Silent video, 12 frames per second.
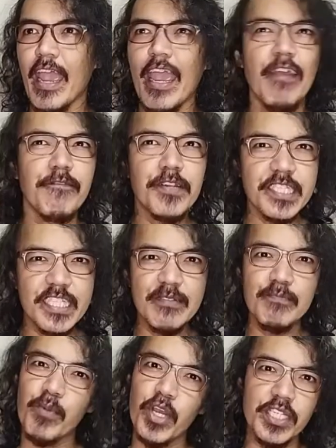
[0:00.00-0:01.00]

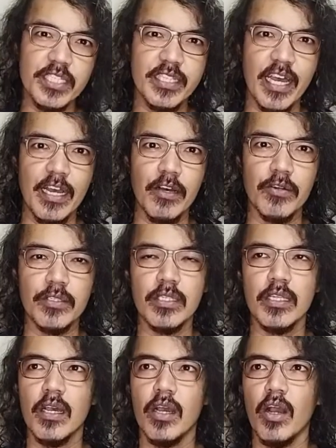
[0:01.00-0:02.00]
everything boils down
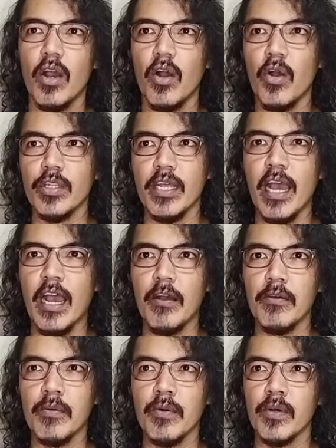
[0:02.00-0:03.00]
on
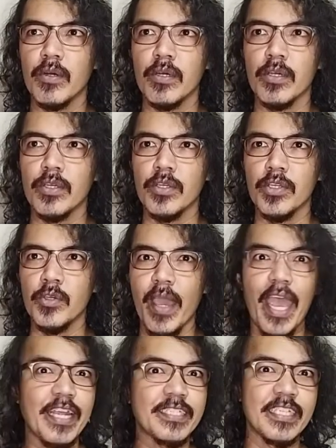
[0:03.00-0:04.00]
how you
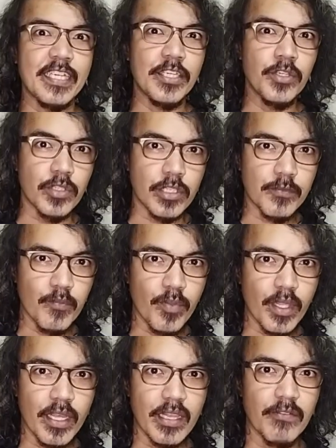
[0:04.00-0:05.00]
execute
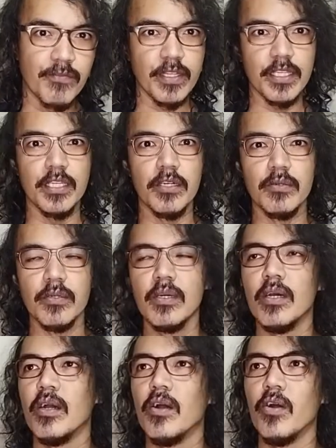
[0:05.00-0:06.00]
the video,
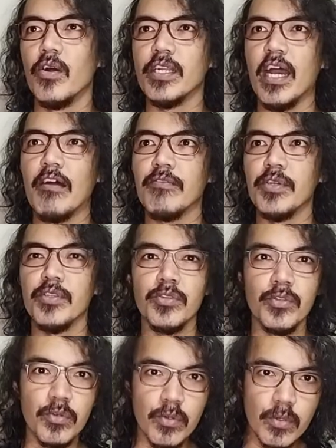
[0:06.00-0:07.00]
on how you
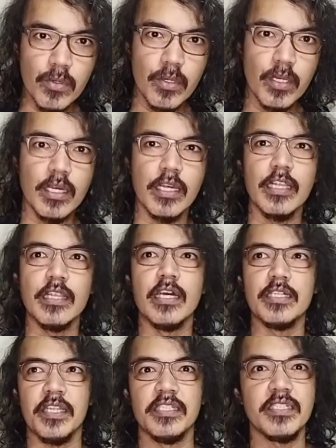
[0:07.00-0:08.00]
do
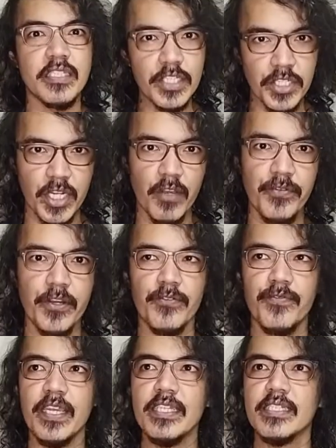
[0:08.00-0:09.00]
the transition of your
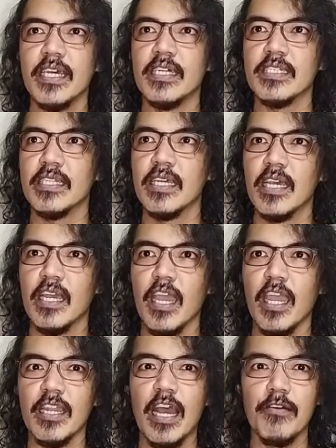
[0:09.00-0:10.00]
faces,
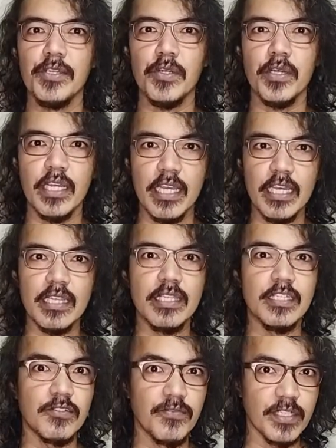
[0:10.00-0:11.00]
and how you create
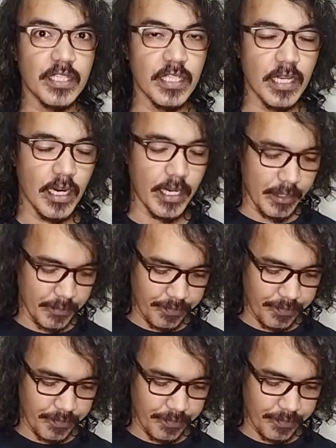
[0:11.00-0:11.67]
this VTR.